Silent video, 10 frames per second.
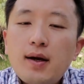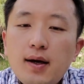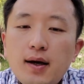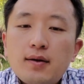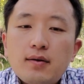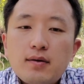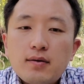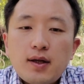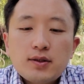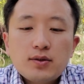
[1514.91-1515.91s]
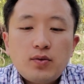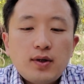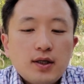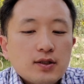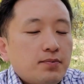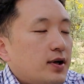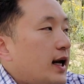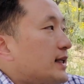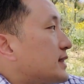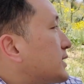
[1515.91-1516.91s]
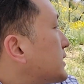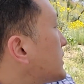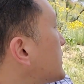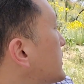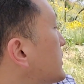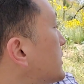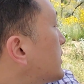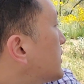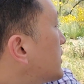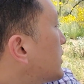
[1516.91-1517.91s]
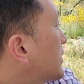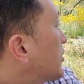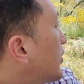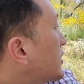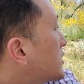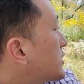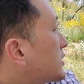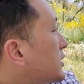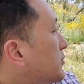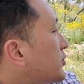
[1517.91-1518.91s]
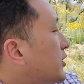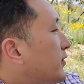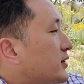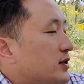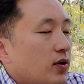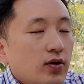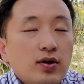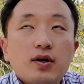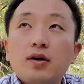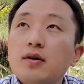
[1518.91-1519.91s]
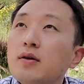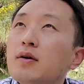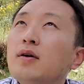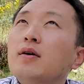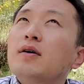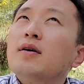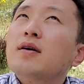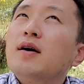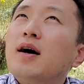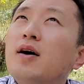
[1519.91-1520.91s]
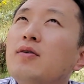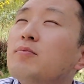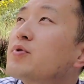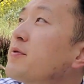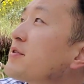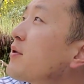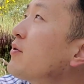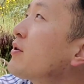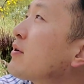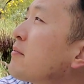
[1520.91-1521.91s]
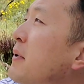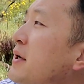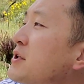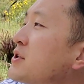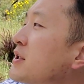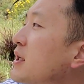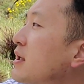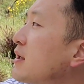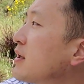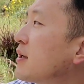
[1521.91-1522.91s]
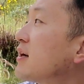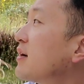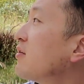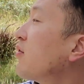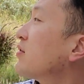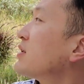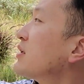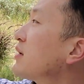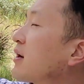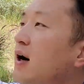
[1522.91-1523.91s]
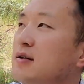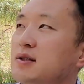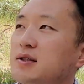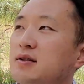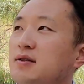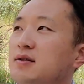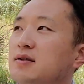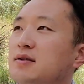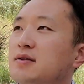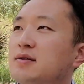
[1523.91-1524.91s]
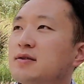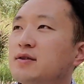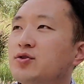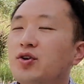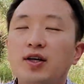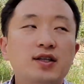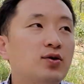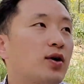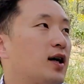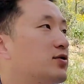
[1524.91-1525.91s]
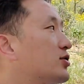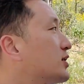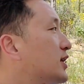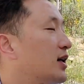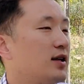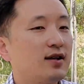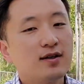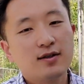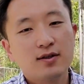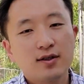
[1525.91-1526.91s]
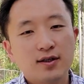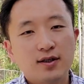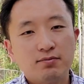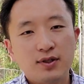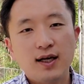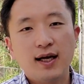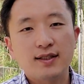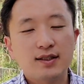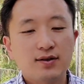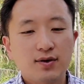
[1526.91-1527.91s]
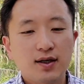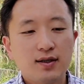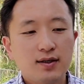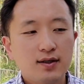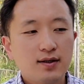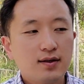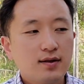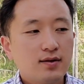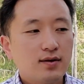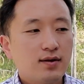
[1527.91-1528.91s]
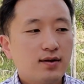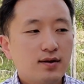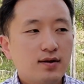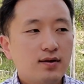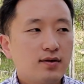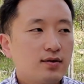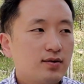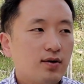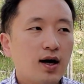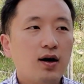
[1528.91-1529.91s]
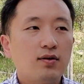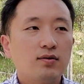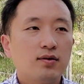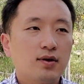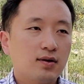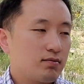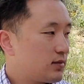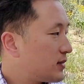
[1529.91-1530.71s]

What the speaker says: And the next one is a plant. What is the previous owner? How previous owner managed all the garden trees? What kind of tree they plant, right? So how the